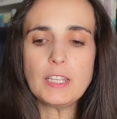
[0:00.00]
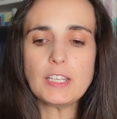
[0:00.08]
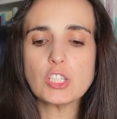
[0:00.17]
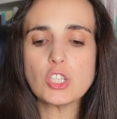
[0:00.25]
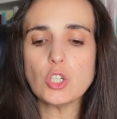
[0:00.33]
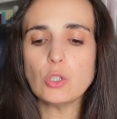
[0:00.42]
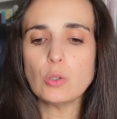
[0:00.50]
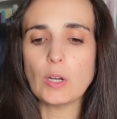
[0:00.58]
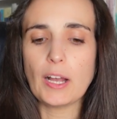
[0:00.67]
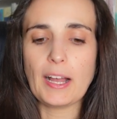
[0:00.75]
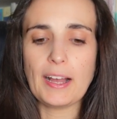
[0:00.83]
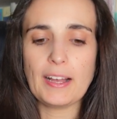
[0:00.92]

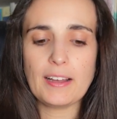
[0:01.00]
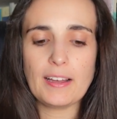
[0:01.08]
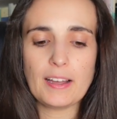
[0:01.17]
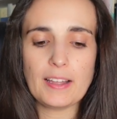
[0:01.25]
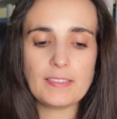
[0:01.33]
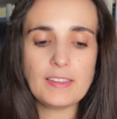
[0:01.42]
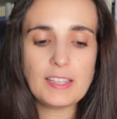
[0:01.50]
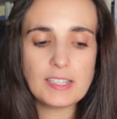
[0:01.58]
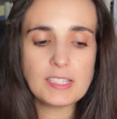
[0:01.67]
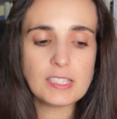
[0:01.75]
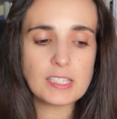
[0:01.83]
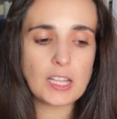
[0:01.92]
So
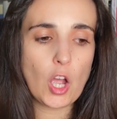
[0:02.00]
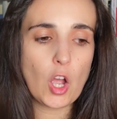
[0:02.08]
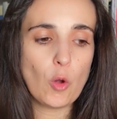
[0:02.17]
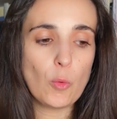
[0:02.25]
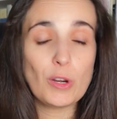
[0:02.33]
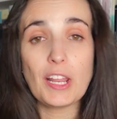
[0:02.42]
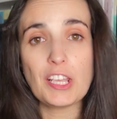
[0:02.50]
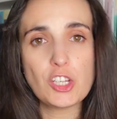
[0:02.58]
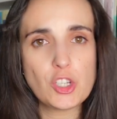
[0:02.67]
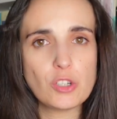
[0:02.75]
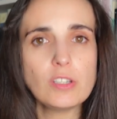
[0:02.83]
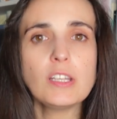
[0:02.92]
this
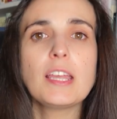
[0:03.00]
ovulation